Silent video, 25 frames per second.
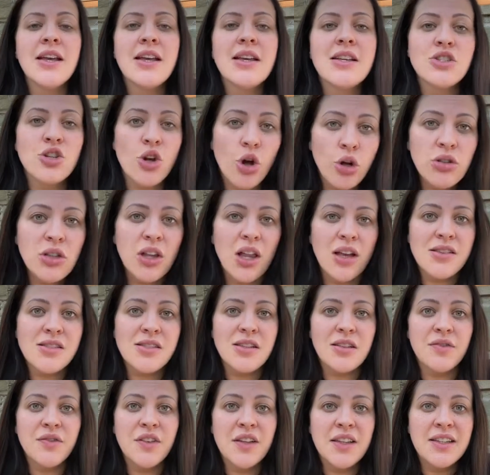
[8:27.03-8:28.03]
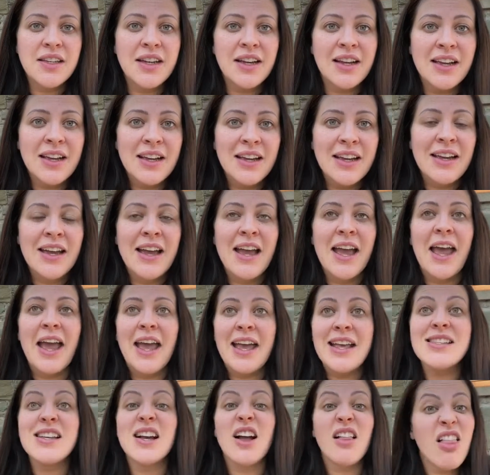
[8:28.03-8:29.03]
It's called cluster feeding.
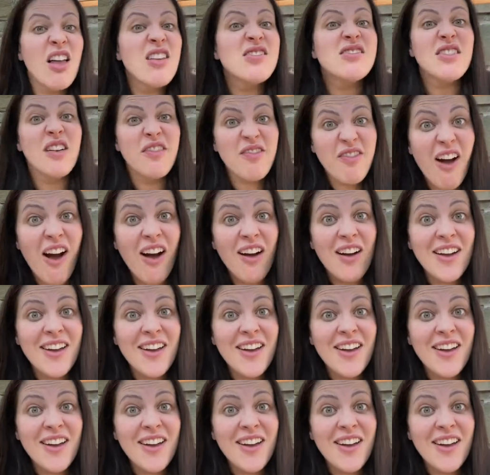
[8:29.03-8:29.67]
It is a clusterfuck.